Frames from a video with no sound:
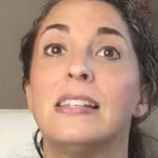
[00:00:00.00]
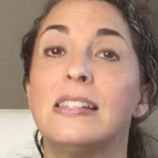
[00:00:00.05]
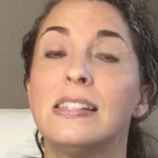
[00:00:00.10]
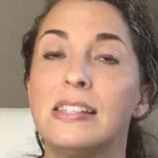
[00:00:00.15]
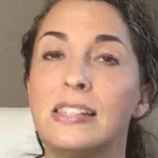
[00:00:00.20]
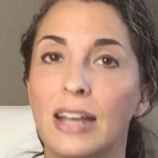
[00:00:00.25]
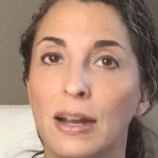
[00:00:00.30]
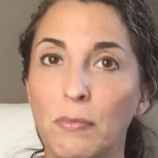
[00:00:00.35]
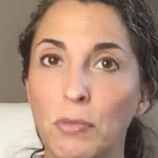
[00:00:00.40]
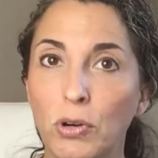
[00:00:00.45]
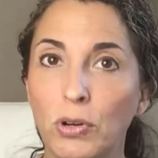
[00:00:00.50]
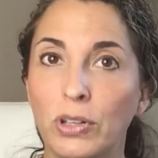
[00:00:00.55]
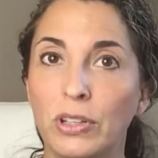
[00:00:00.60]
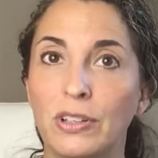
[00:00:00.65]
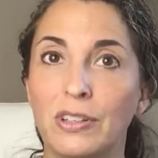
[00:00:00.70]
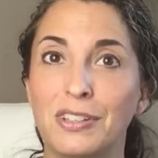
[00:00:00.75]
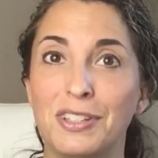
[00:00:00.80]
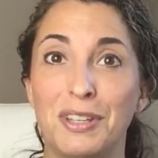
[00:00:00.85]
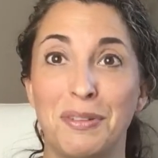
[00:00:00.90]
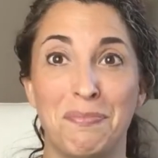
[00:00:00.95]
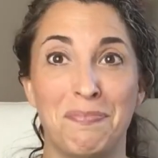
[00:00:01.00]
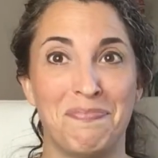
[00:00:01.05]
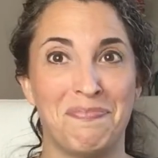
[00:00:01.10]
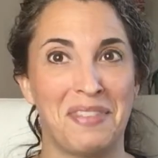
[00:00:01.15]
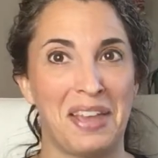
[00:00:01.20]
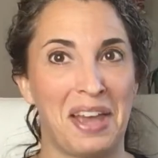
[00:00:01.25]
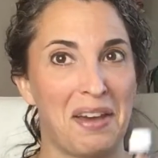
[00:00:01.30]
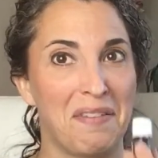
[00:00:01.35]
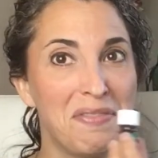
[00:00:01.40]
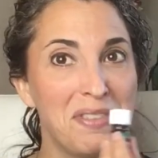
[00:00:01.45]
some oils
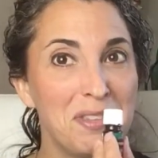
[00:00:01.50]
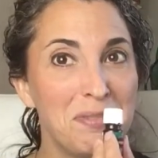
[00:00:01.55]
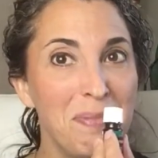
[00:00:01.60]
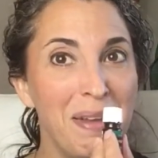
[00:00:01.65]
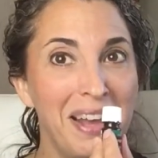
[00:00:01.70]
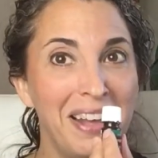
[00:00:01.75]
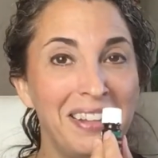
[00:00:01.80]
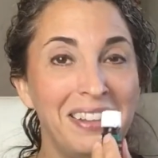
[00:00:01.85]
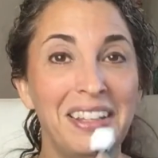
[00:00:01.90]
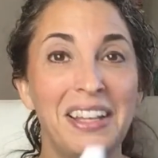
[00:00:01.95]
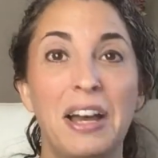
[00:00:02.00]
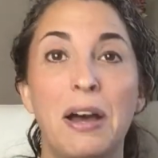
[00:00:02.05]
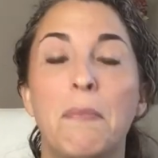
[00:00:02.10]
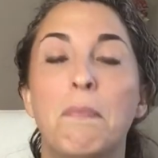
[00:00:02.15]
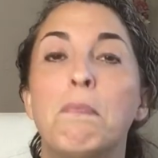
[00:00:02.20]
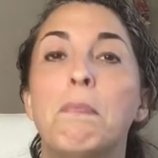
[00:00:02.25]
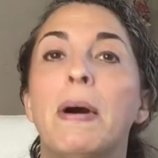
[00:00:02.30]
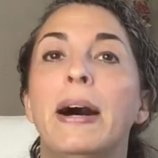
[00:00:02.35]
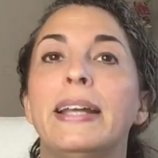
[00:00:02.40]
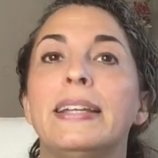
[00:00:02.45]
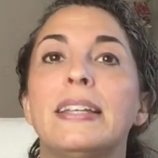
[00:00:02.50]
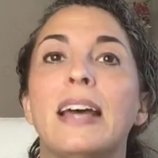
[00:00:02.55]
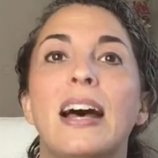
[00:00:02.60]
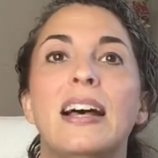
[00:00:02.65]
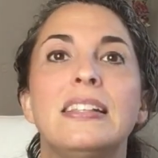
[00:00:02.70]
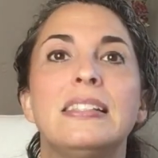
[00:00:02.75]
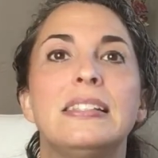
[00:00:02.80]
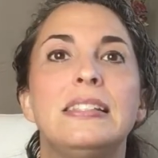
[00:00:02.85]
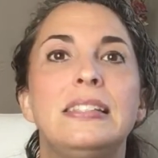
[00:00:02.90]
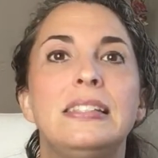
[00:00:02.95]
have the smell, but
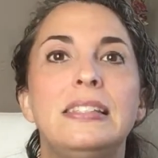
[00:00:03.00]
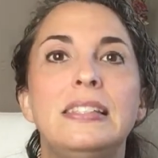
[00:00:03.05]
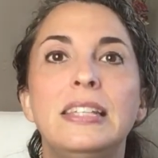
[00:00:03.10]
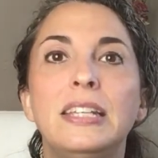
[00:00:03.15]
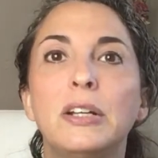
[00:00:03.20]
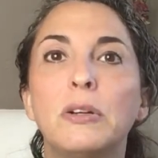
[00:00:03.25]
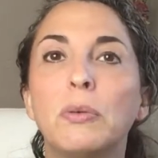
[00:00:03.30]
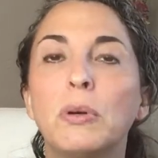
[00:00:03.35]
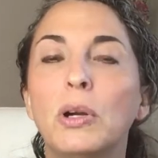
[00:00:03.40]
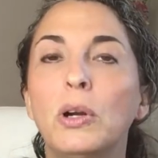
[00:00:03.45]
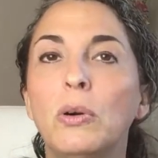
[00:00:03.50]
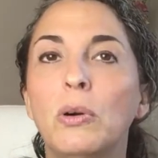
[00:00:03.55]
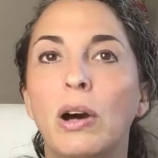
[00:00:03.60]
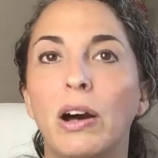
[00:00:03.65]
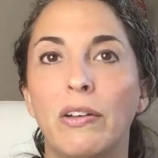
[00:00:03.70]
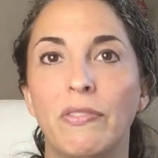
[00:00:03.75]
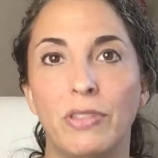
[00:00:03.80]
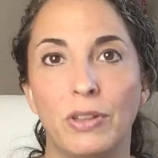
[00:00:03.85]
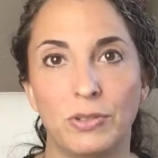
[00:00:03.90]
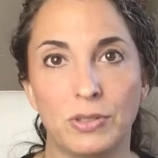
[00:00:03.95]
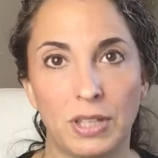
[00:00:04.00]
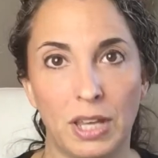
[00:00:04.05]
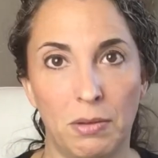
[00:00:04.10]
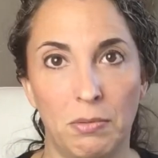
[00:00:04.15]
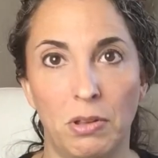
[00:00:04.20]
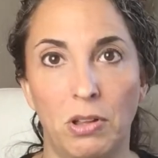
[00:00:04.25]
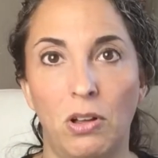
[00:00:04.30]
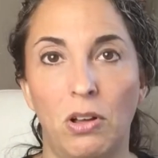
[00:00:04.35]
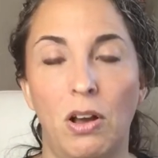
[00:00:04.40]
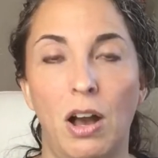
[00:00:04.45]
zero of those
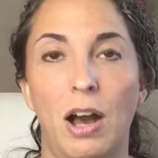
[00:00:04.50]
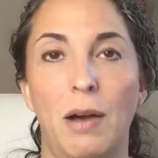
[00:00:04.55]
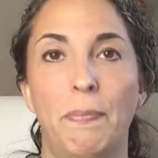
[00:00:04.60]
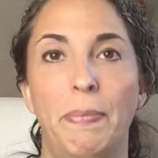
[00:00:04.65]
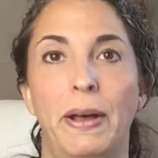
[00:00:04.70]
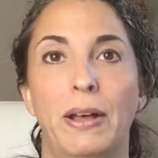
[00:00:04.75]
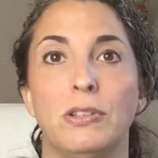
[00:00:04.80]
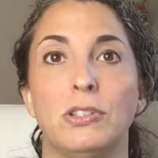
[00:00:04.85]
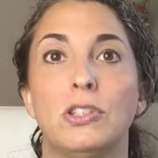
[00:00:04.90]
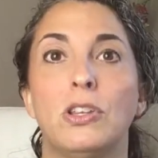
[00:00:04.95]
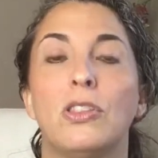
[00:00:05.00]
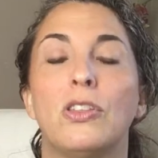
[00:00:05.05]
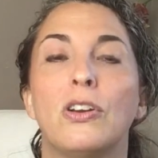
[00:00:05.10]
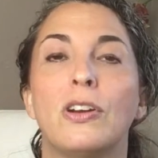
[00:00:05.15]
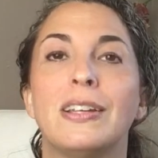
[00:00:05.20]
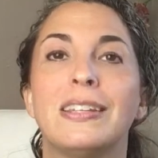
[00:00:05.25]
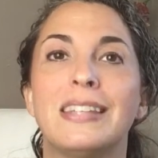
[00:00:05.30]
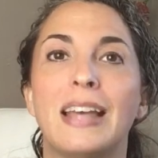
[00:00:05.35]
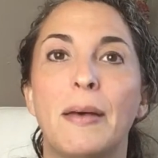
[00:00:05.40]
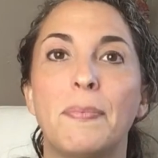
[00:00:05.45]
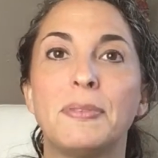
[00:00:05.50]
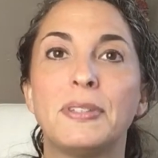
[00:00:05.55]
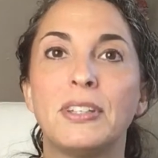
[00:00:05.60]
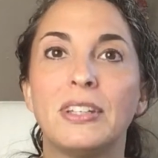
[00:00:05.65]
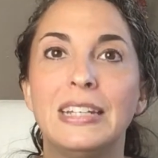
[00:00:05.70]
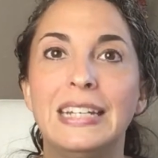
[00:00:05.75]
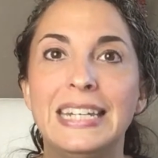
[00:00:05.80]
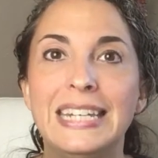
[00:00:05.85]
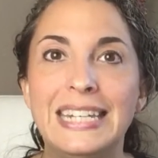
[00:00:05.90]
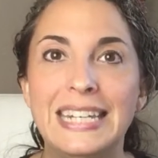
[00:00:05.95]
chemical compounds. So there is
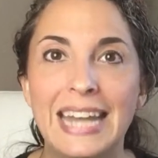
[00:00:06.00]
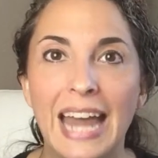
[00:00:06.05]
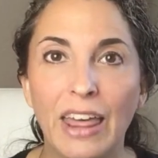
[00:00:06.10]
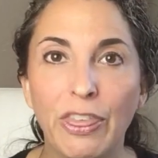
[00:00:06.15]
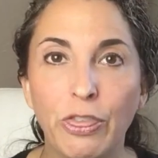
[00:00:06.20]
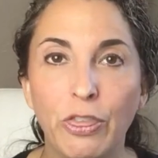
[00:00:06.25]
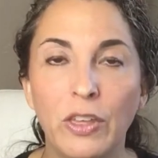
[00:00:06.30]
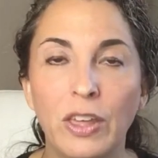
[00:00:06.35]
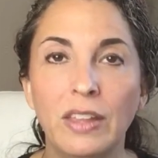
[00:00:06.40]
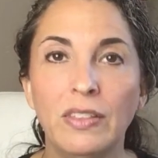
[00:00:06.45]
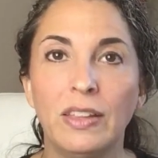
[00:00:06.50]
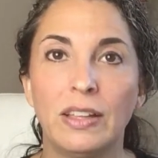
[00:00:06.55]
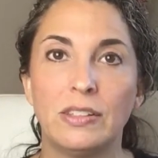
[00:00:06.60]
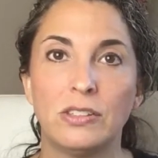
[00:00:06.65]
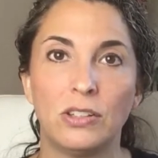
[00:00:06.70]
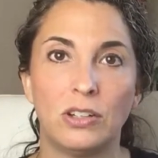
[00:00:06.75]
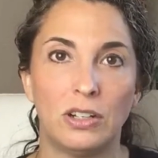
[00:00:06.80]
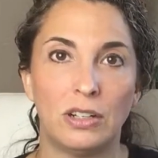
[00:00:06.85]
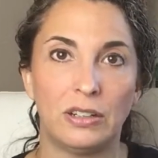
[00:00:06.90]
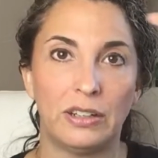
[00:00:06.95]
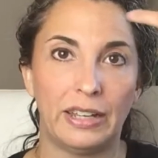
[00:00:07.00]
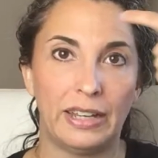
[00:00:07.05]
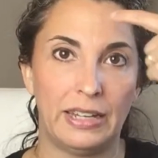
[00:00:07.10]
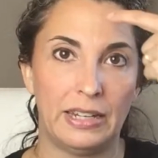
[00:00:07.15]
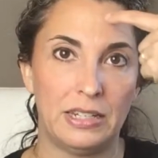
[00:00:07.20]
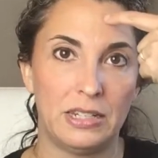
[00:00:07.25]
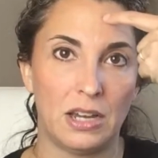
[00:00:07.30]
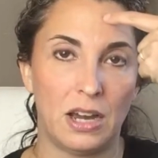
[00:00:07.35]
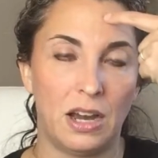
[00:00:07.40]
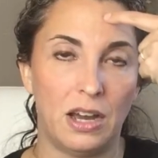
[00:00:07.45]
absolutely nothing that's going to
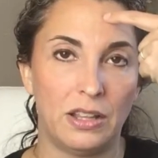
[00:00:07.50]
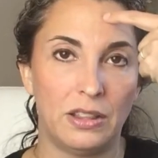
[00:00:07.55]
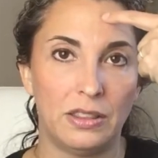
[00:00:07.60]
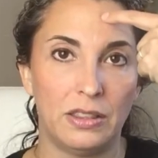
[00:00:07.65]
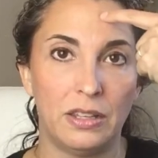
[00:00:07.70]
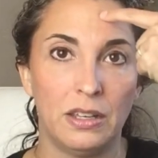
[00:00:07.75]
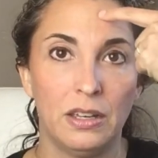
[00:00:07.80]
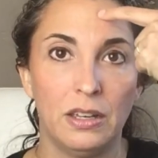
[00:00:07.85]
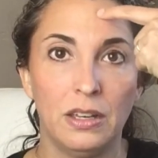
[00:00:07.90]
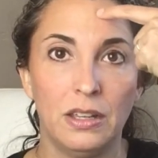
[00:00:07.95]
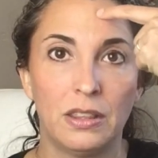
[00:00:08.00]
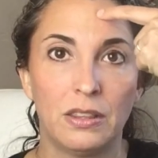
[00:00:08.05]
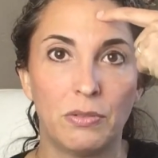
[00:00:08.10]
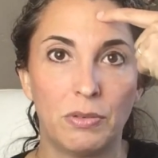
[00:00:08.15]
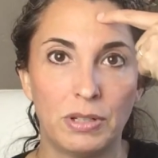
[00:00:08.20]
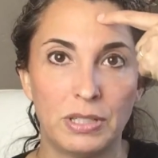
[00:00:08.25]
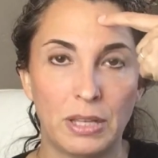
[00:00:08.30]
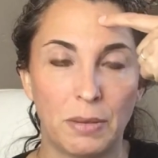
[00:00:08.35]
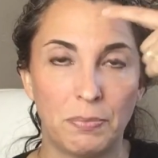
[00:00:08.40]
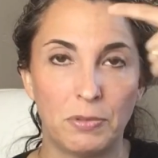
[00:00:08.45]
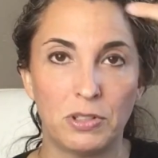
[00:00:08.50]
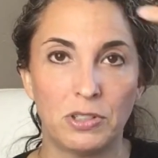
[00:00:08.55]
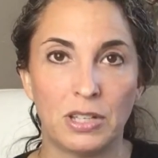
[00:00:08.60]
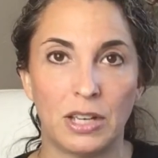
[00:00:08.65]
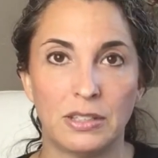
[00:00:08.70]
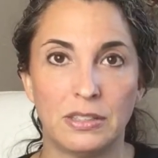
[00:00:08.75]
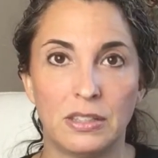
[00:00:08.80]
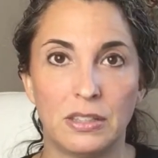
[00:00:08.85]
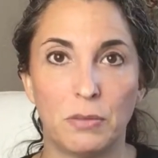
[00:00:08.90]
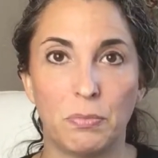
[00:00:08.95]
land on the receptor
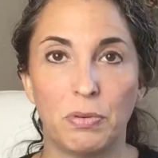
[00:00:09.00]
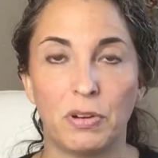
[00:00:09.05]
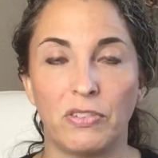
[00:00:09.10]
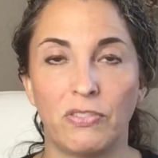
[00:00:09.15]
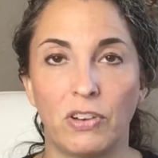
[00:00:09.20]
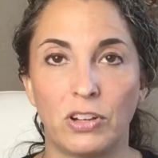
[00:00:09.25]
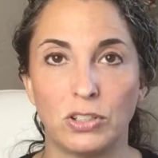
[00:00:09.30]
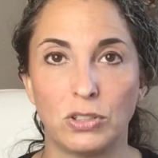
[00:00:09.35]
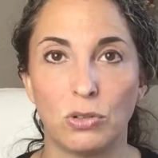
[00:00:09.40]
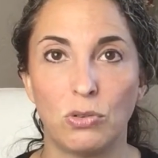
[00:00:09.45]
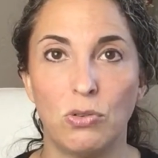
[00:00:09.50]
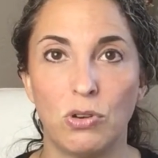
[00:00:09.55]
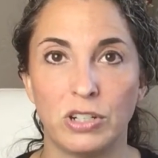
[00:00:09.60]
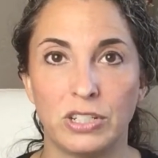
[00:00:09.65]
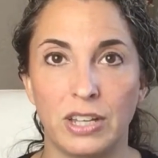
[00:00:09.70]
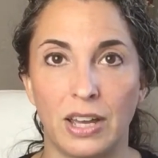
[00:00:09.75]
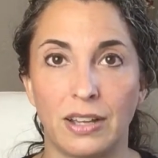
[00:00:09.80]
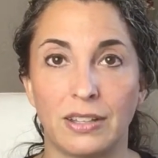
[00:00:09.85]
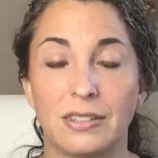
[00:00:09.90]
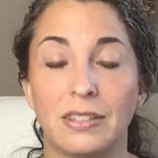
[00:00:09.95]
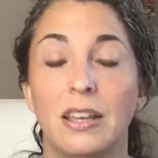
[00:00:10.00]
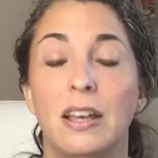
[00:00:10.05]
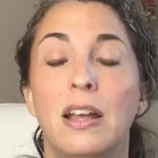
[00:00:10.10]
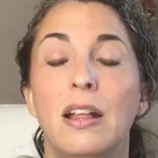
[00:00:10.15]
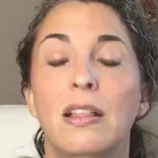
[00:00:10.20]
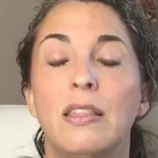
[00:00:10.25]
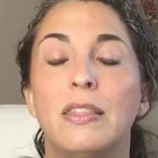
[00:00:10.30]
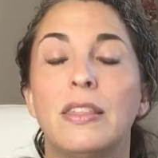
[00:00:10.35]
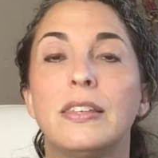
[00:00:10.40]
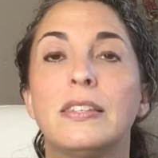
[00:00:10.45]
sites in the prefrontal cortex.
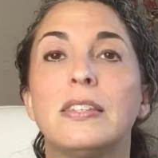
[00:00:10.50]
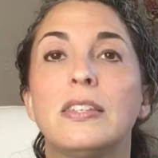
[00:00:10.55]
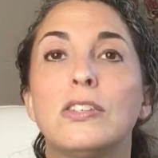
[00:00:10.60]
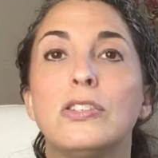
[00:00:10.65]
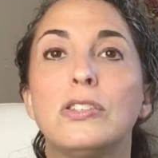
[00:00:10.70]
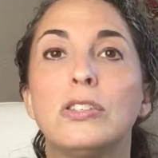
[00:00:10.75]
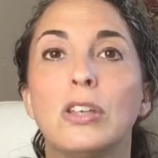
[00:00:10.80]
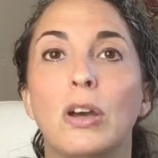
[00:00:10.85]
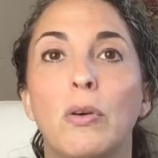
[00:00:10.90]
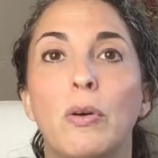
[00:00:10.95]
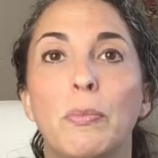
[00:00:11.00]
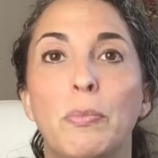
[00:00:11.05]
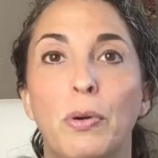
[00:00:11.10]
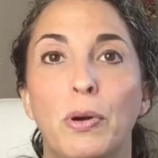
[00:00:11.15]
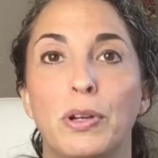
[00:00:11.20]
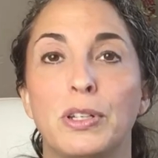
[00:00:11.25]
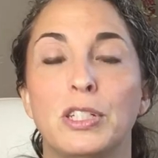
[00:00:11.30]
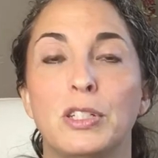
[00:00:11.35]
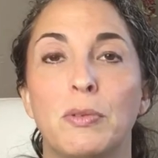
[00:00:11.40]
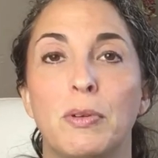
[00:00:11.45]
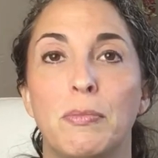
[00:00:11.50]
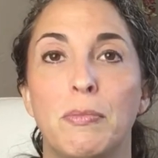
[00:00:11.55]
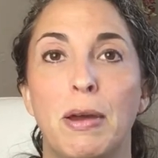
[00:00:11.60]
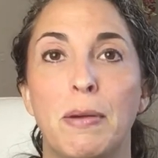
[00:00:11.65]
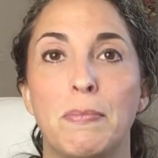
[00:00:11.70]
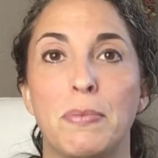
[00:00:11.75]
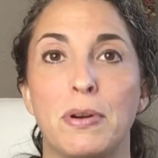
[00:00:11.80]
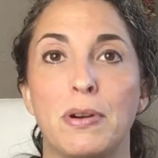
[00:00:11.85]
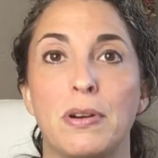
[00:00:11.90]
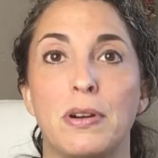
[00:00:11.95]
This is so important to
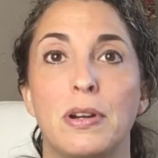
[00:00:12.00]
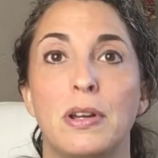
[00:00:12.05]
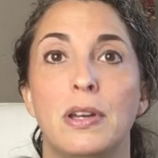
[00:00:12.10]
remember,